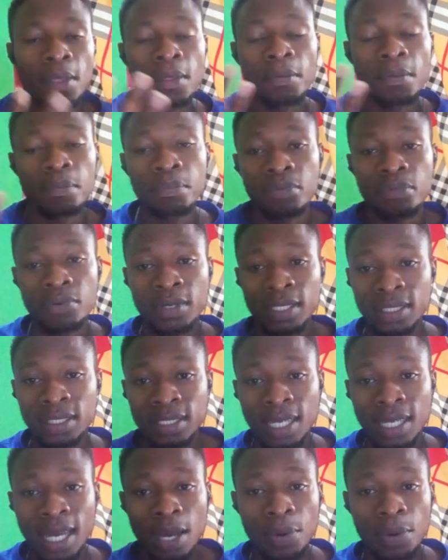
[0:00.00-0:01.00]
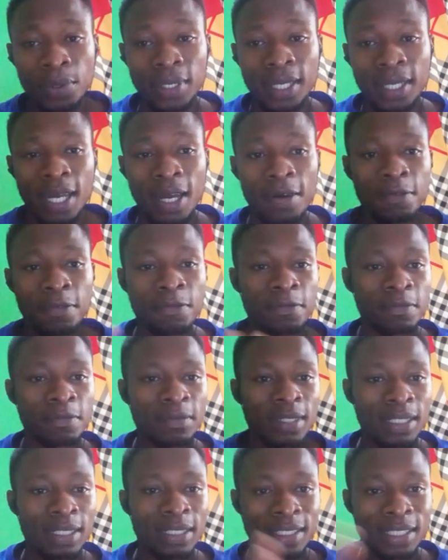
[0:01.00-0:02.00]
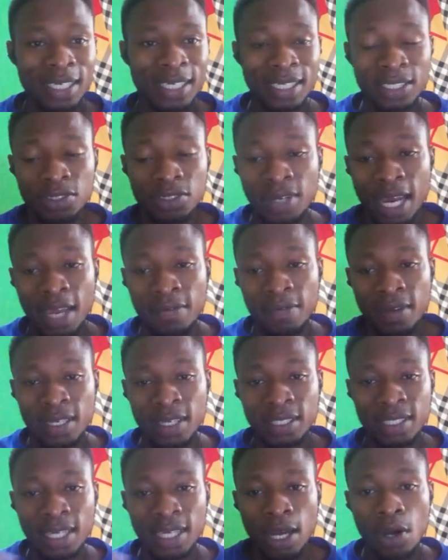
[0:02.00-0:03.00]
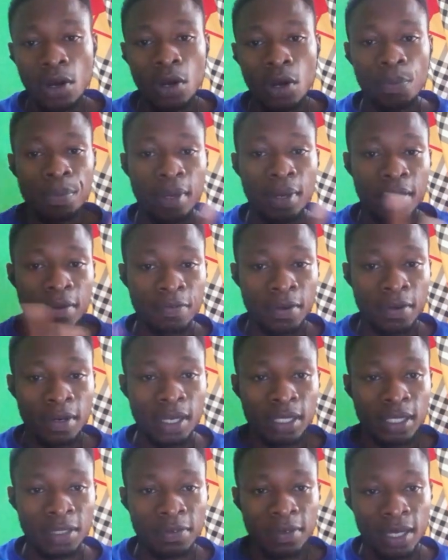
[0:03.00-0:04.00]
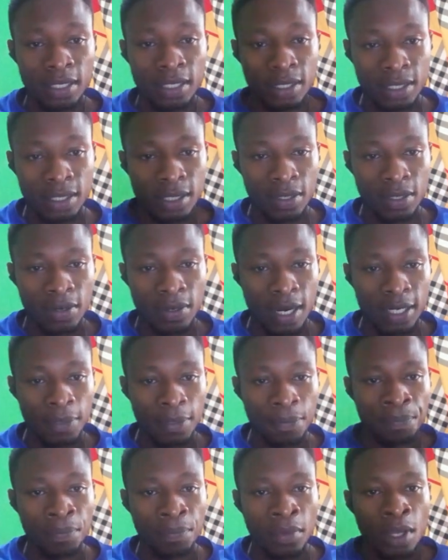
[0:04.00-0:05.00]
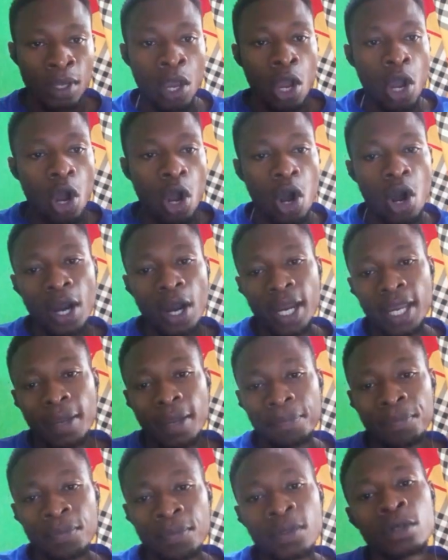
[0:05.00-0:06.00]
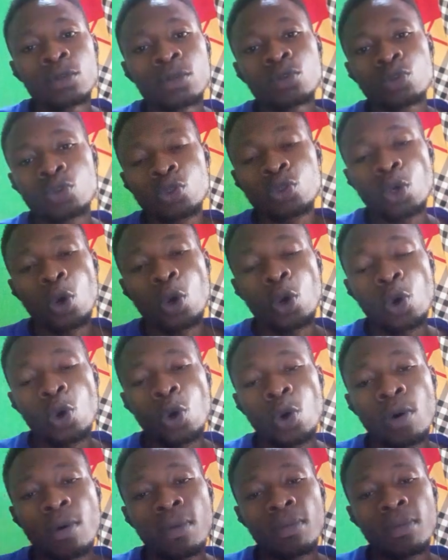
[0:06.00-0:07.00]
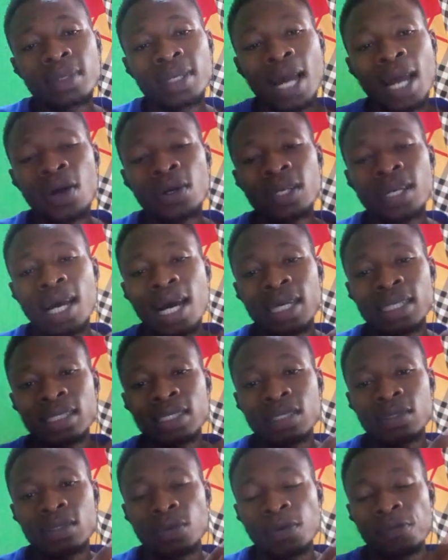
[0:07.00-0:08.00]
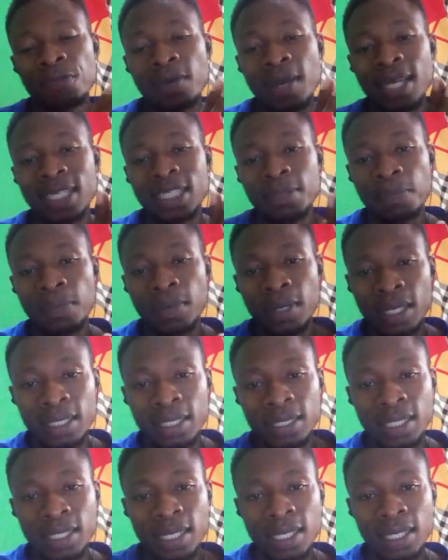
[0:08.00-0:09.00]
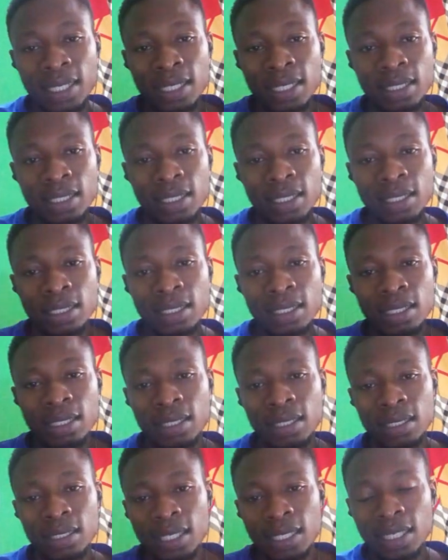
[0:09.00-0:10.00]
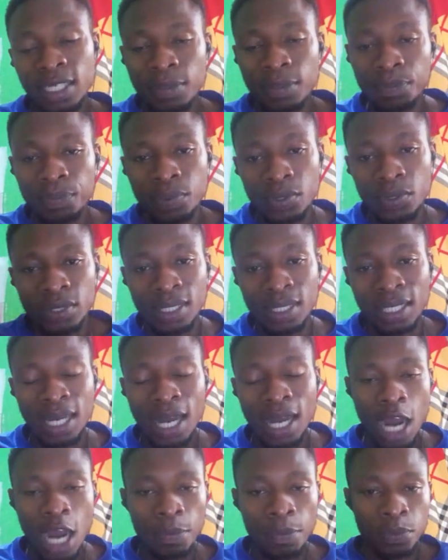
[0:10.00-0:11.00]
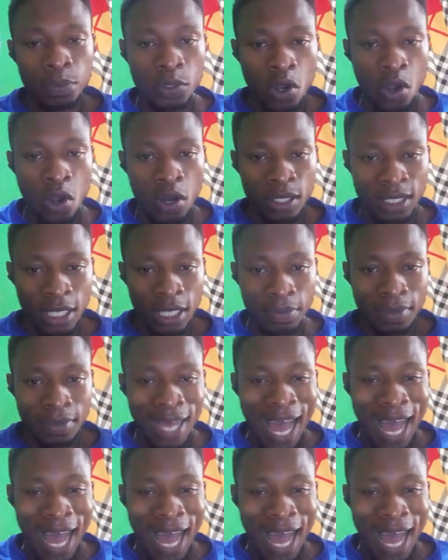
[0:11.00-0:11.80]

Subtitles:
printer, we have the disk drivers, they are all peripheral devices. Okay, so now that we've explained the input and output concept, as